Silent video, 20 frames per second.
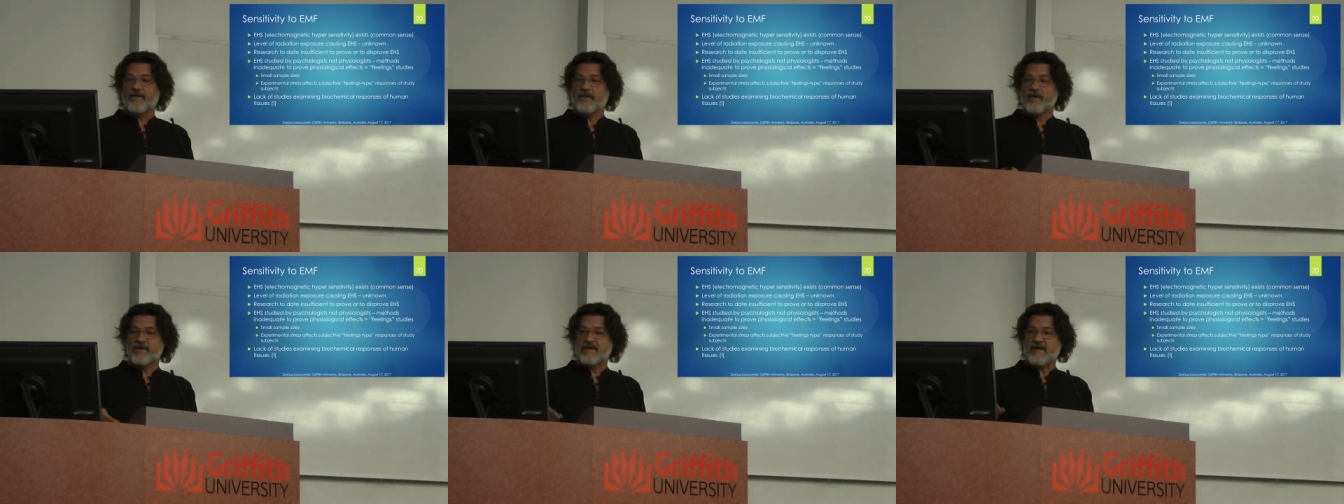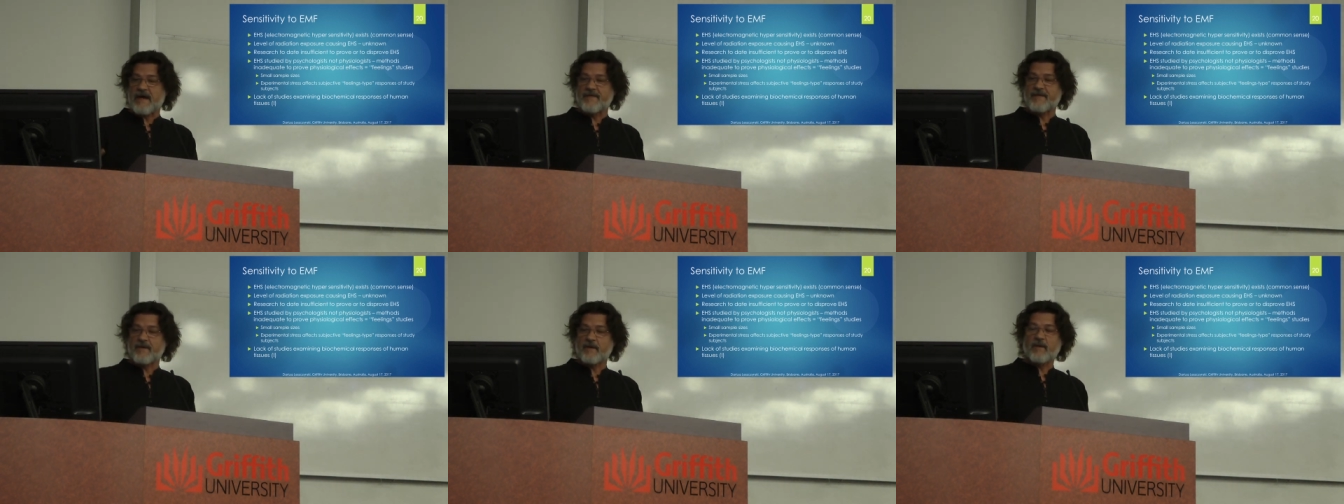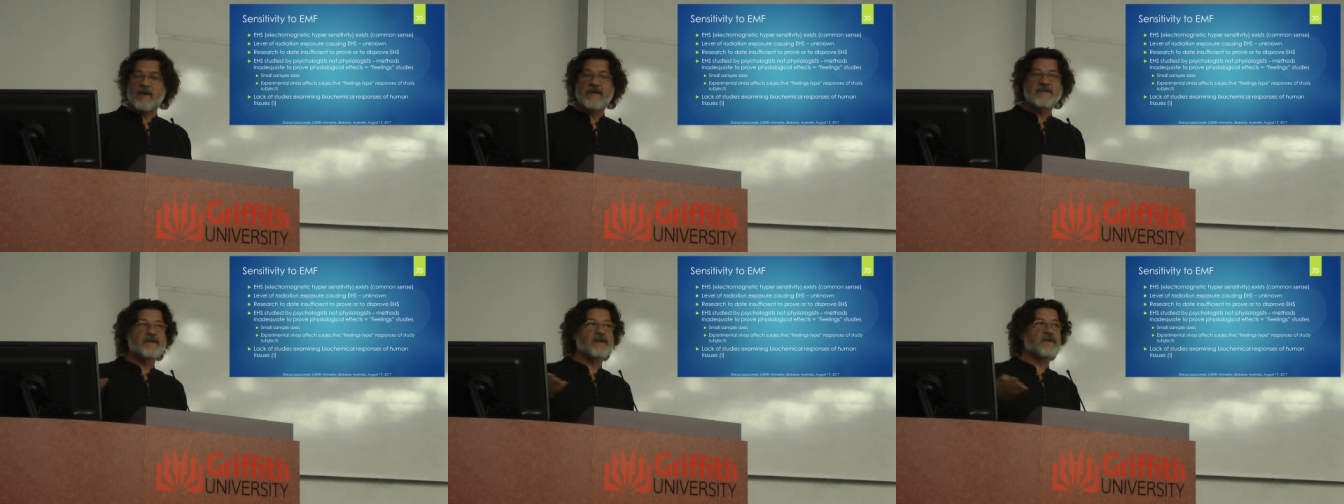Of course,
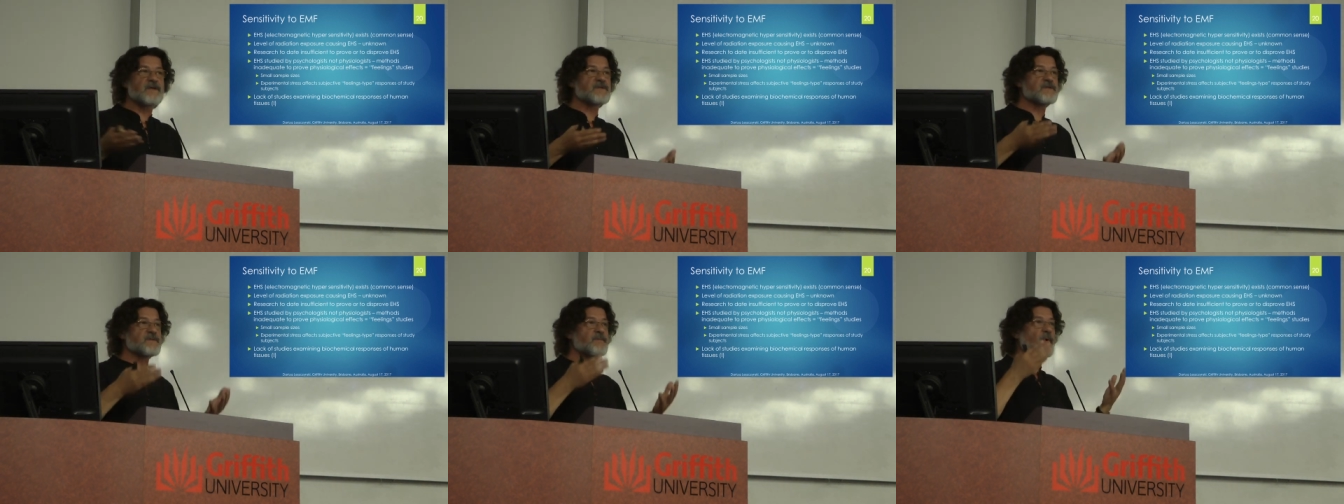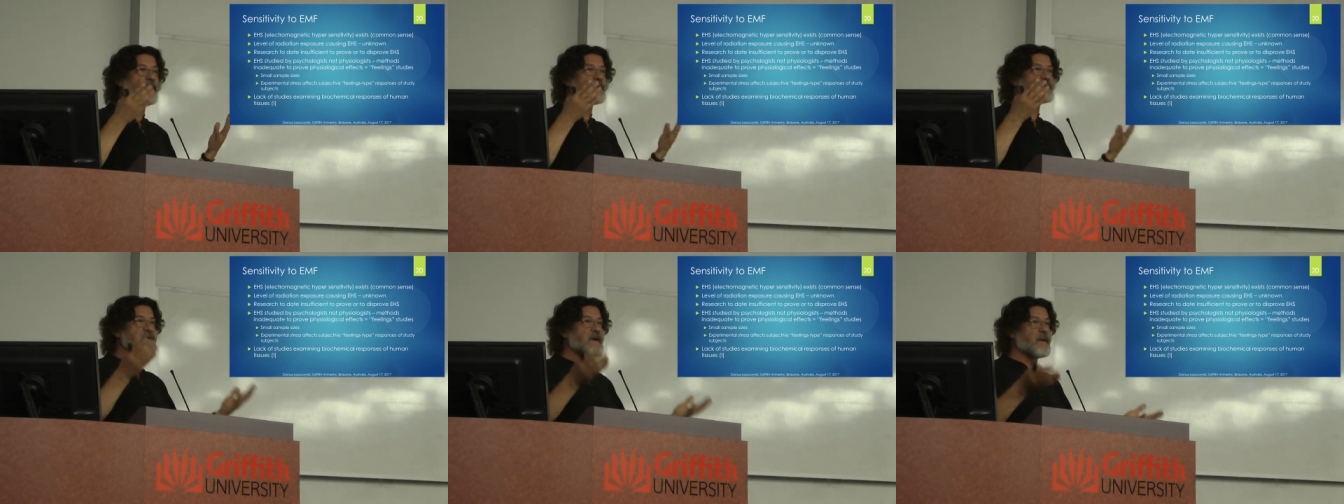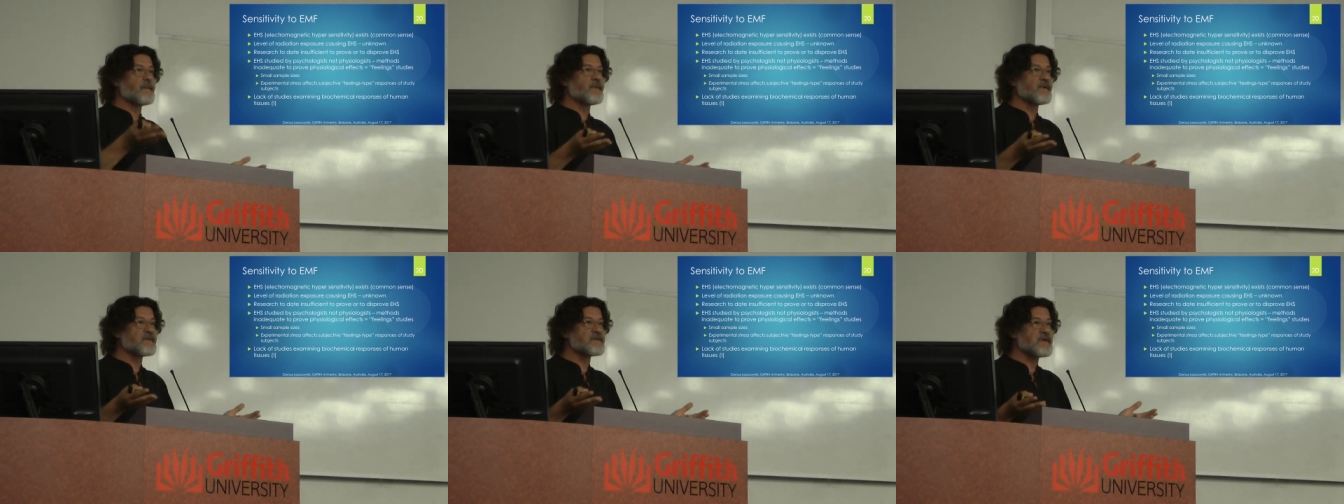otherwise there is
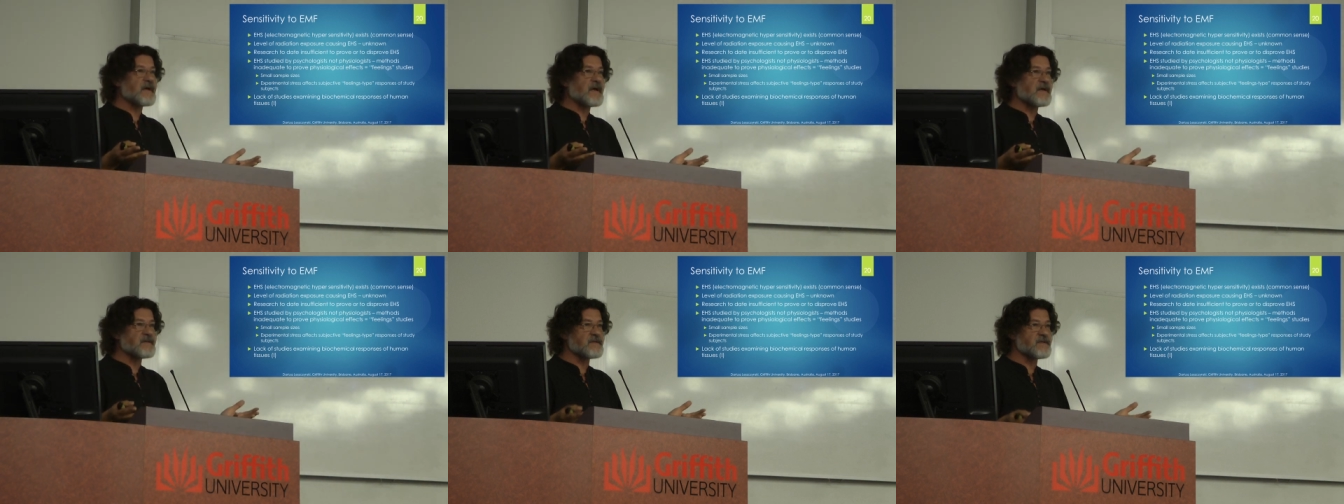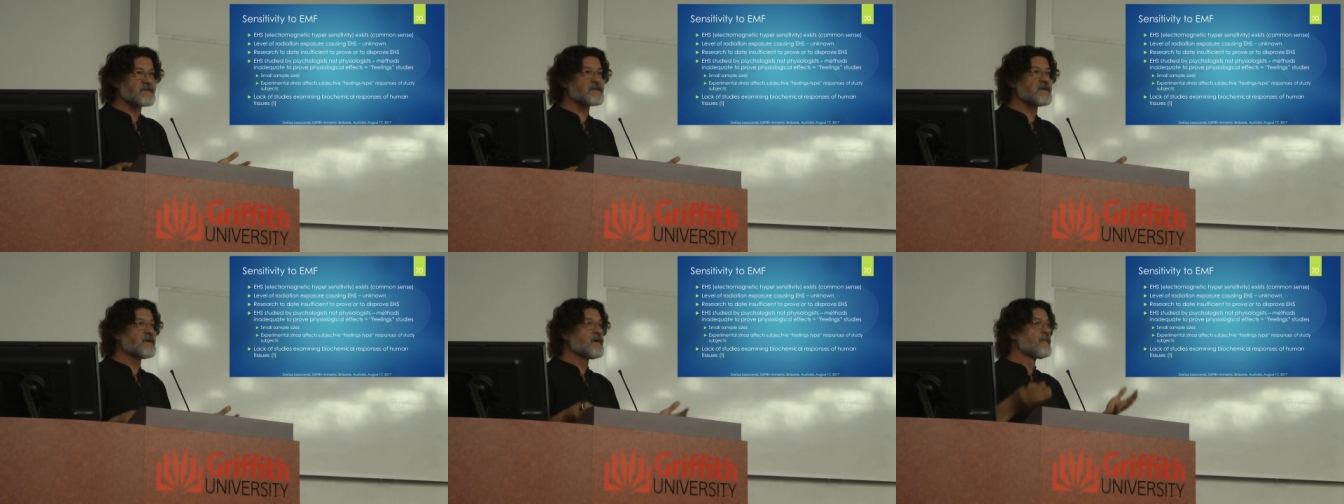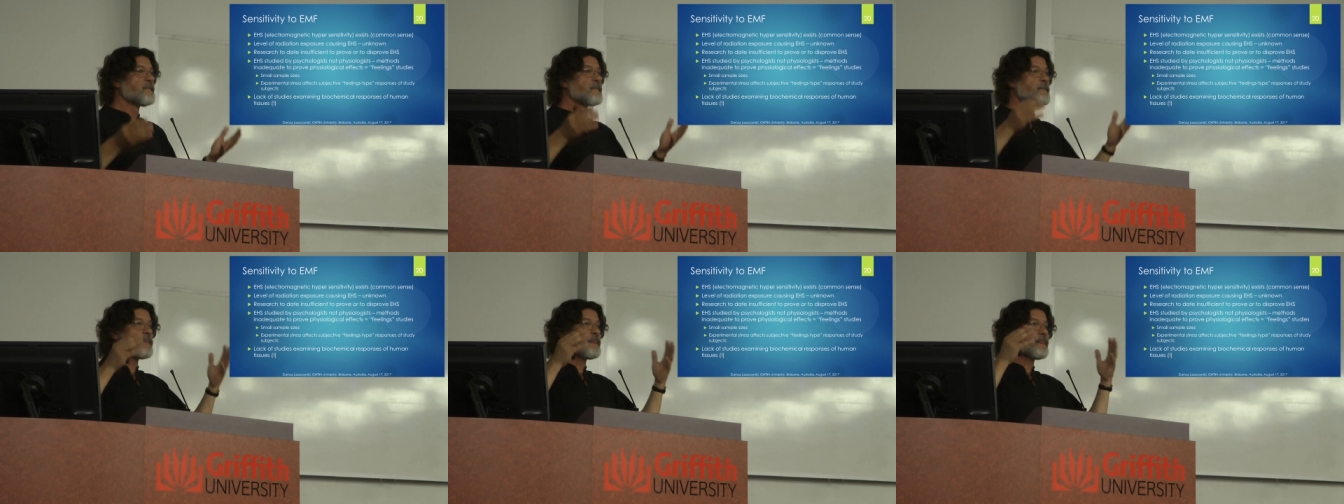small sample
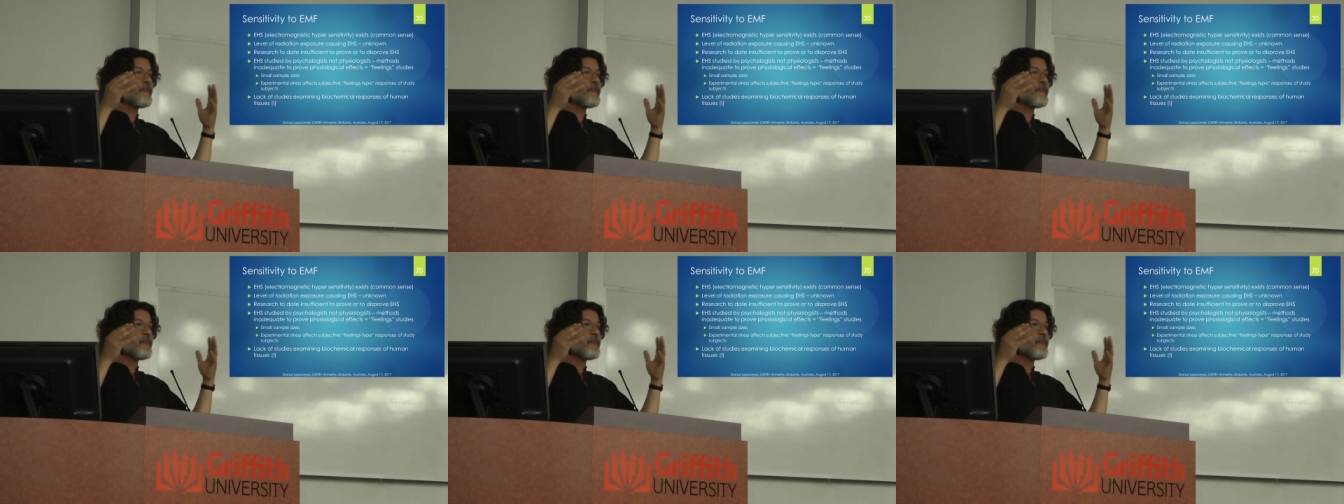sizes.